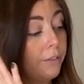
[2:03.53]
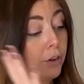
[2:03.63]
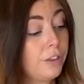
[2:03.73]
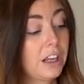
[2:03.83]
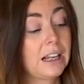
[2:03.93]
So I've
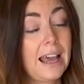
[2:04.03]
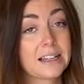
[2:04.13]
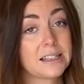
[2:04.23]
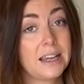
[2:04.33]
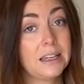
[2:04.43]
got the
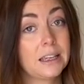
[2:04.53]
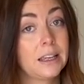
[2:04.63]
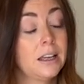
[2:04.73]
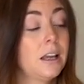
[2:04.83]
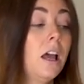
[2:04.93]

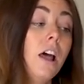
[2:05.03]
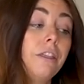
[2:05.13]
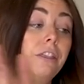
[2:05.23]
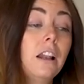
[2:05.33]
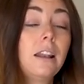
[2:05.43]
Classic,
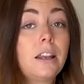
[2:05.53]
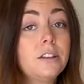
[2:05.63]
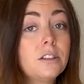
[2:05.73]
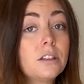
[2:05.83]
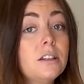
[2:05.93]
the
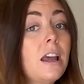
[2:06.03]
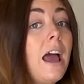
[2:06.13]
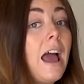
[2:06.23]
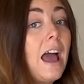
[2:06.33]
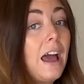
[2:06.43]

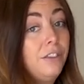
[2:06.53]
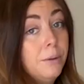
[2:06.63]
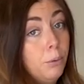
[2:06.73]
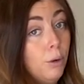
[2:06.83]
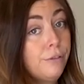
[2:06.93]
London, and
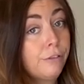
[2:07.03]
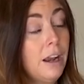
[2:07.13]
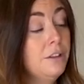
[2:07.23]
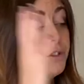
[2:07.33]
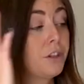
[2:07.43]
the
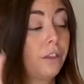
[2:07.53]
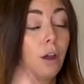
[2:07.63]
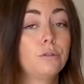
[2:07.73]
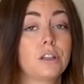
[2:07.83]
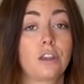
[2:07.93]
Boyfriend. So
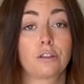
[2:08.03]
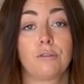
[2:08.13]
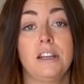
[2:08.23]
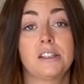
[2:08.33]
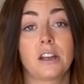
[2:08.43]
those are the
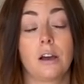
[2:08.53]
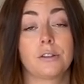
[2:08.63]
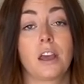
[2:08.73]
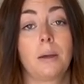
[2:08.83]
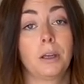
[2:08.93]
three
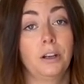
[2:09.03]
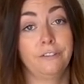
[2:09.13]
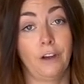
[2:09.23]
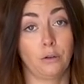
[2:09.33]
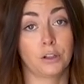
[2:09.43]
styles that I'm going to
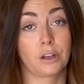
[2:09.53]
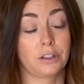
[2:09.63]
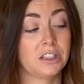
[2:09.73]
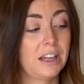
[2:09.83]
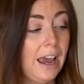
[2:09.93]
focus
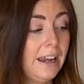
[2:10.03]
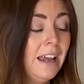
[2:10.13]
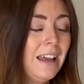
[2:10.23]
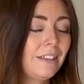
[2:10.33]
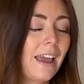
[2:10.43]
on today.
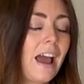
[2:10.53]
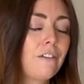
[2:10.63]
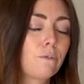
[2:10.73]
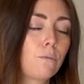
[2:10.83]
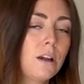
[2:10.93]
They
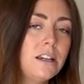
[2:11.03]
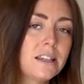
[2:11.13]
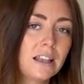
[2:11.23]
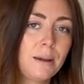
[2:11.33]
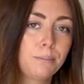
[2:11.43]
have
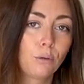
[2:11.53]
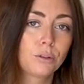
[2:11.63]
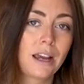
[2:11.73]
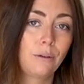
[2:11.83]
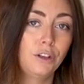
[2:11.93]
recently
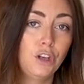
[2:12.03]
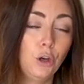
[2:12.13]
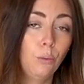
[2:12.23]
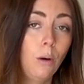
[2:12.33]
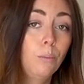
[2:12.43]
brought out a
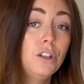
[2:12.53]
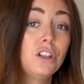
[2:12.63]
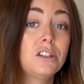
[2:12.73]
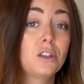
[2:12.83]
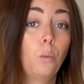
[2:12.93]
new one,
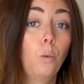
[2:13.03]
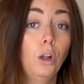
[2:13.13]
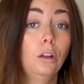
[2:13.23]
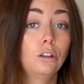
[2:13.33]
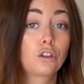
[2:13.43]
which is the
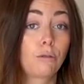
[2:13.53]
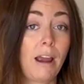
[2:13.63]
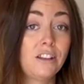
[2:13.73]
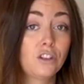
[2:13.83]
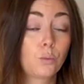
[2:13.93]
Wool
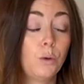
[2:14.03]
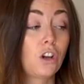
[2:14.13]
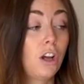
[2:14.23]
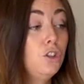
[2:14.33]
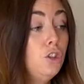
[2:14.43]
Trench,
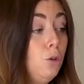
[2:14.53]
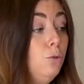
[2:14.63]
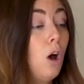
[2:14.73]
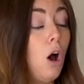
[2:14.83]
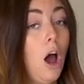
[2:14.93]
which I
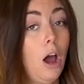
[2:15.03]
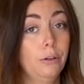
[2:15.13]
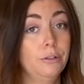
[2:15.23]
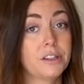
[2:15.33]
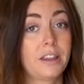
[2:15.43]
do not
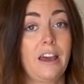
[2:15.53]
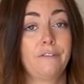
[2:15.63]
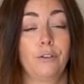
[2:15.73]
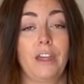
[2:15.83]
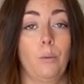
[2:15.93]
own, so
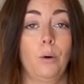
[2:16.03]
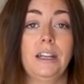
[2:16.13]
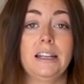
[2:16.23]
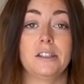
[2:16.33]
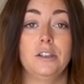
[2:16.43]
therefore that
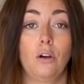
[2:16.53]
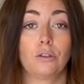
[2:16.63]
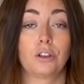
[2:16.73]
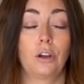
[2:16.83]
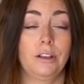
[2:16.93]
one is
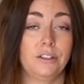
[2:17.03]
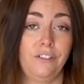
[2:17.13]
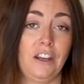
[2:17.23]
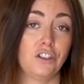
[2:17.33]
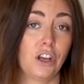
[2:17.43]
not going to
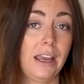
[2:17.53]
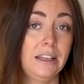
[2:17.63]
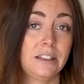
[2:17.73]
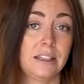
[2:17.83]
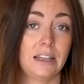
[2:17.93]
feature
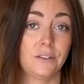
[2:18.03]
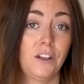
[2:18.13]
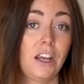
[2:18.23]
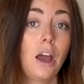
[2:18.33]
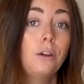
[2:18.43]
in today's
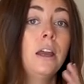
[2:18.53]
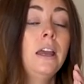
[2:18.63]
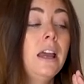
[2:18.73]
video.